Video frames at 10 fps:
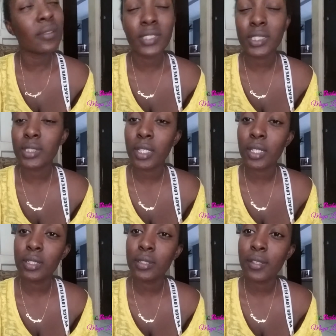5 after
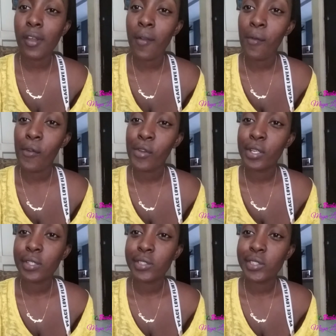10.
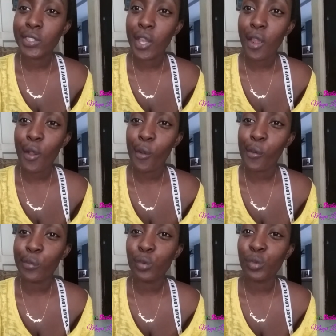So yeah,
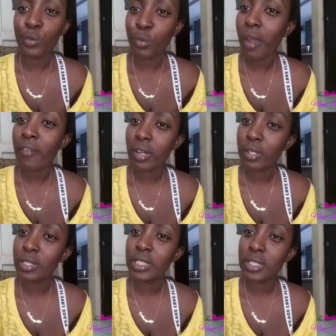we have a
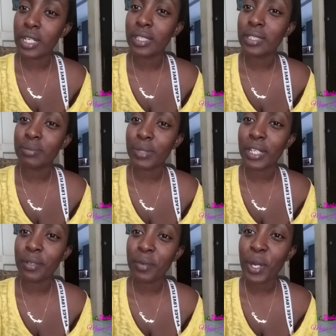good start this
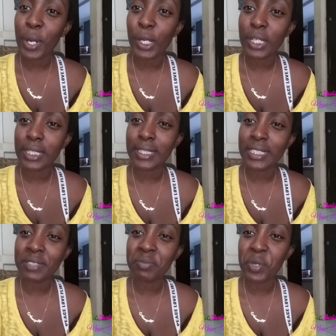morning. We're early
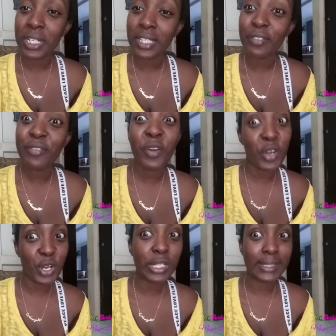this morning for
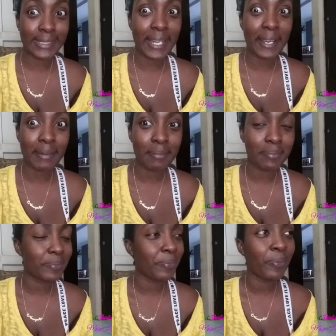our time.
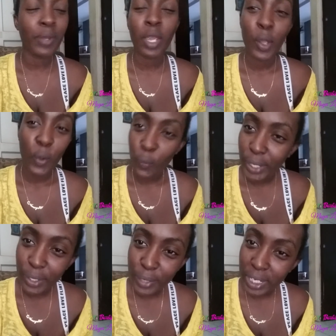
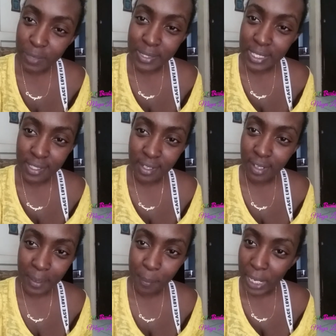We don't wake up 6
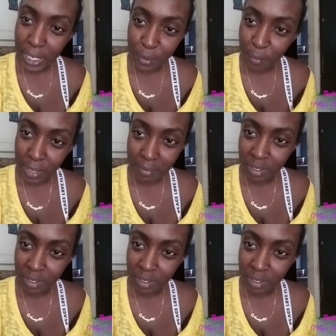o'clock and bathe no